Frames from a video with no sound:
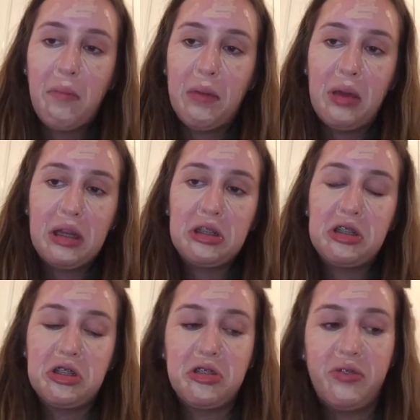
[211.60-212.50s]
maybe I should
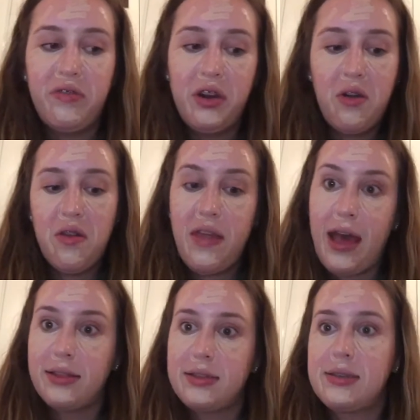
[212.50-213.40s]
just do a video on
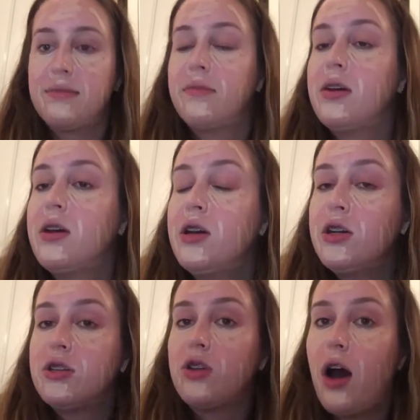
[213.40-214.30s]
that.
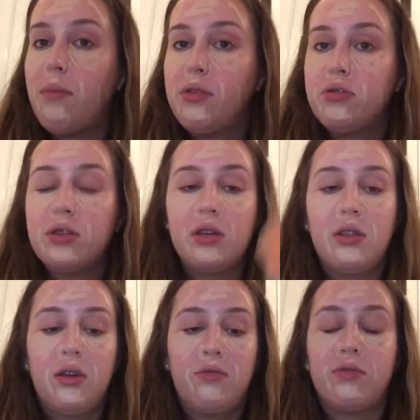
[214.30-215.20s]
So I'm using
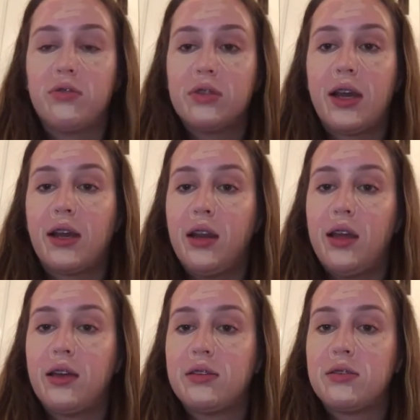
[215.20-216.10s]
the Real
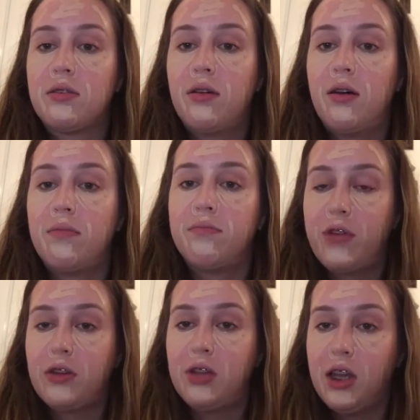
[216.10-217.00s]
Techniques
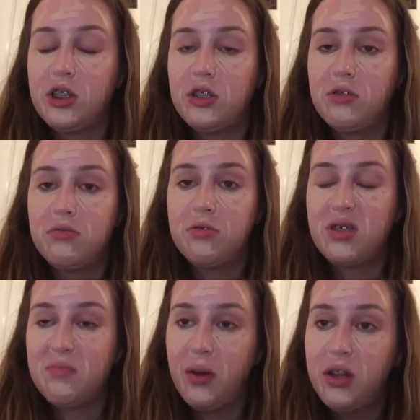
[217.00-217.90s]
foundation
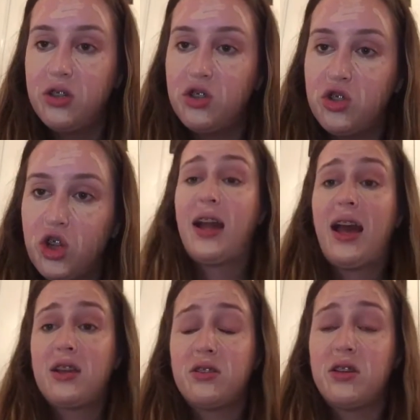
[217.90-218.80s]
sponge. I
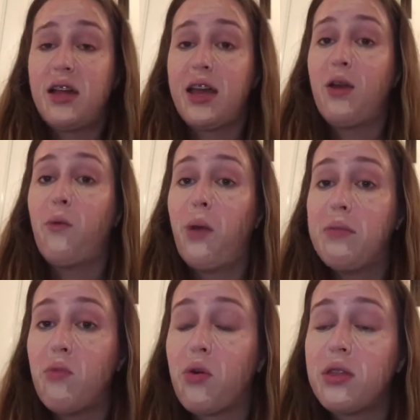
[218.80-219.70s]
actually like it way
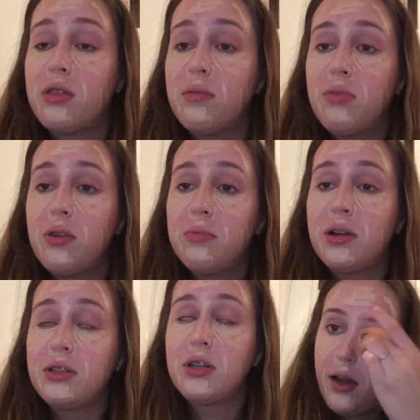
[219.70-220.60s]
more than the Beauty
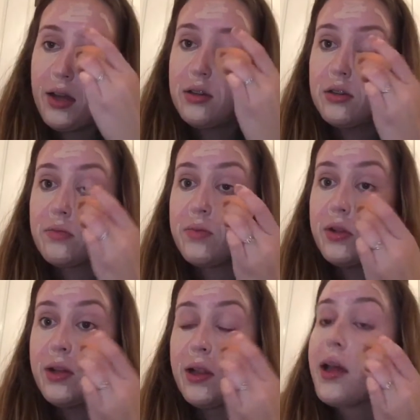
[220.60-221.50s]
Blender. I just
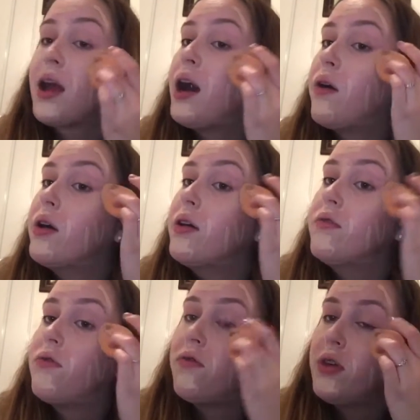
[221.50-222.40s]
really like how it
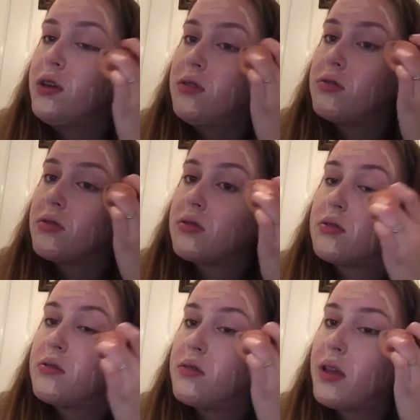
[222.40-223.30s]

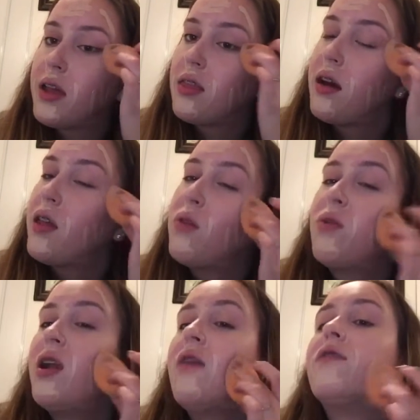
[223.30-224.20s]
feels. Like the other
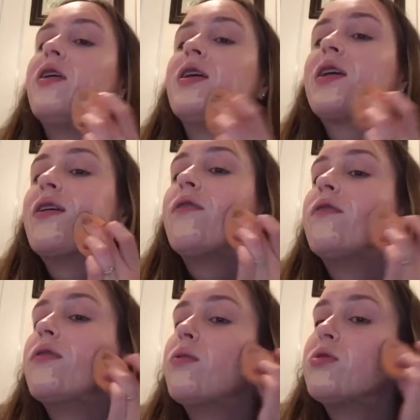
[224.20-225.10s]
one, I felt like
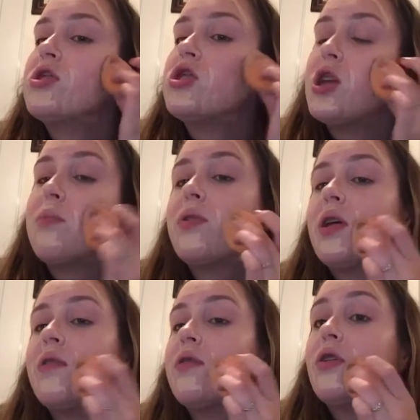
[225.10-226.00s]
it was cheaper,
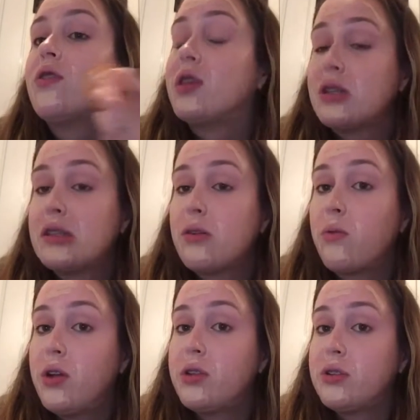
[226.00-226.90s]
even though this
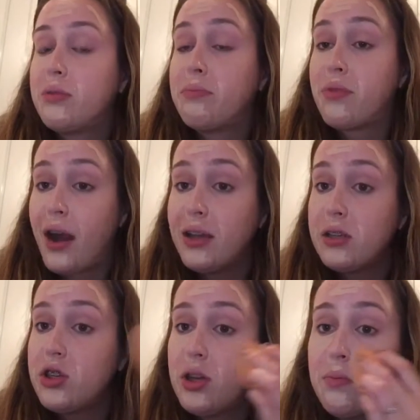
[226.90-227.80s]
one's
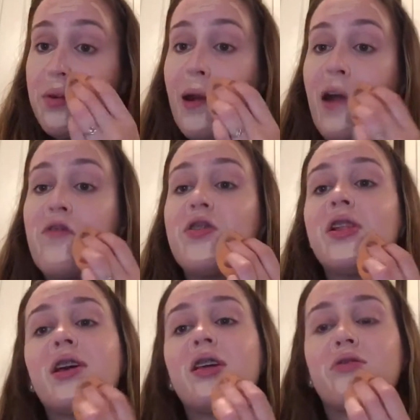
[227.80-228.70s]
priced cheaper. I feel
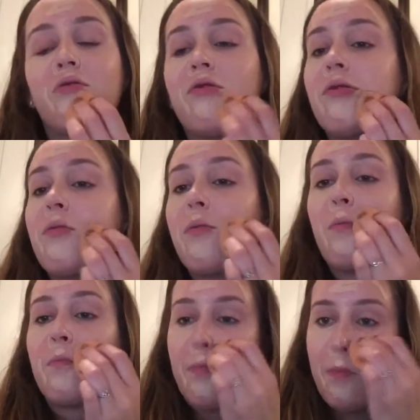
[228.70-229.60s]
like it's
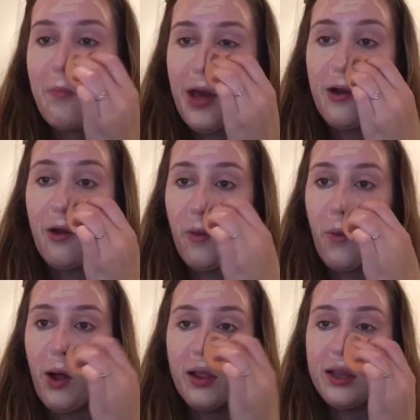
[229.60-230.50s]
better
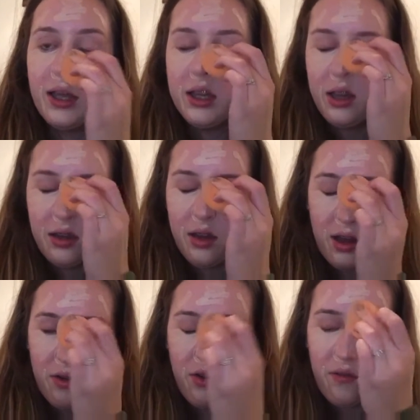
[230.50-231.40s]
quality. I
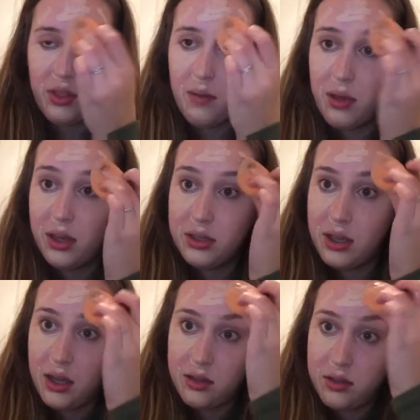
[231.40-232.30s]
don't know if that makes
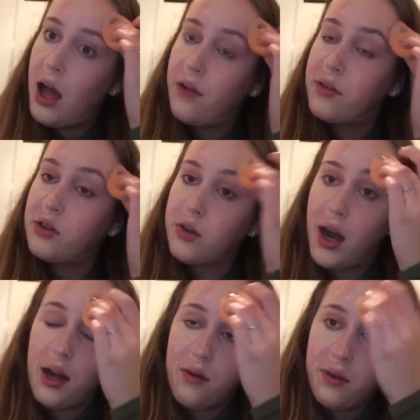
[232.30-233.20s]
sense. I haven't
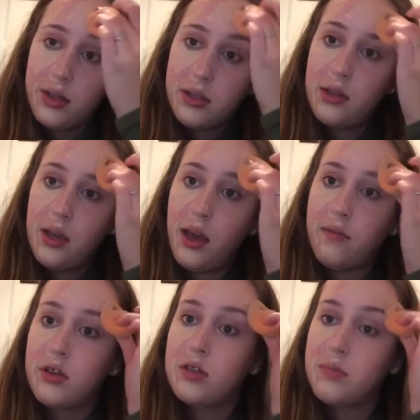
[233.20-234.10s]
tried it recently.
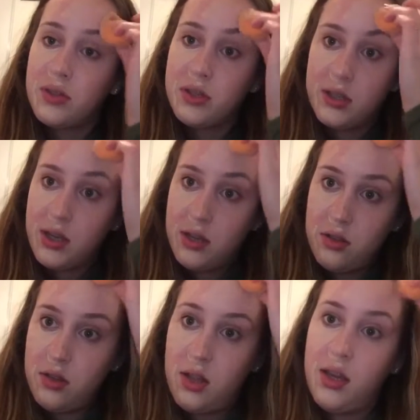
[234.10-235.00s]
I've just been sticking
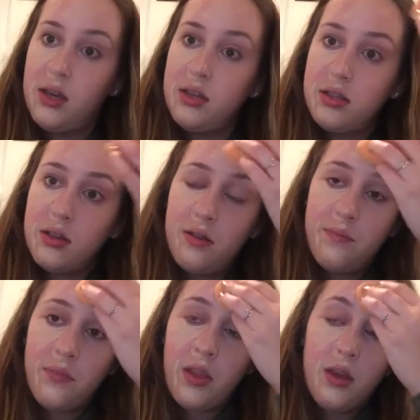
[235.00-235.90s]
to these.
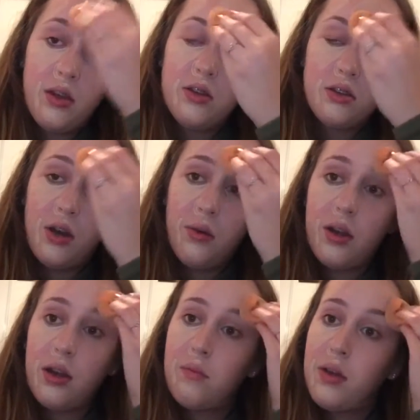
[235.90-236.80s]
So it
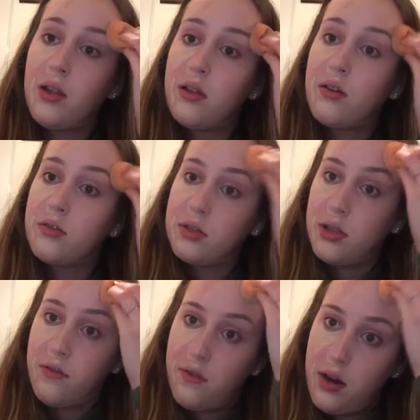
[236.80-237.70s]
could be a little
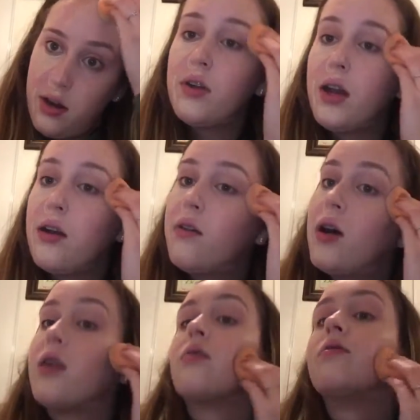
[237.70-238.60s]
different now.
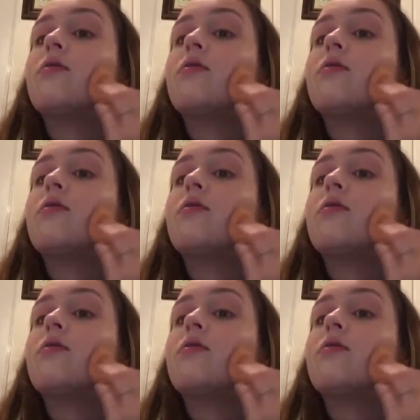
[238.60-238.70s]
I don't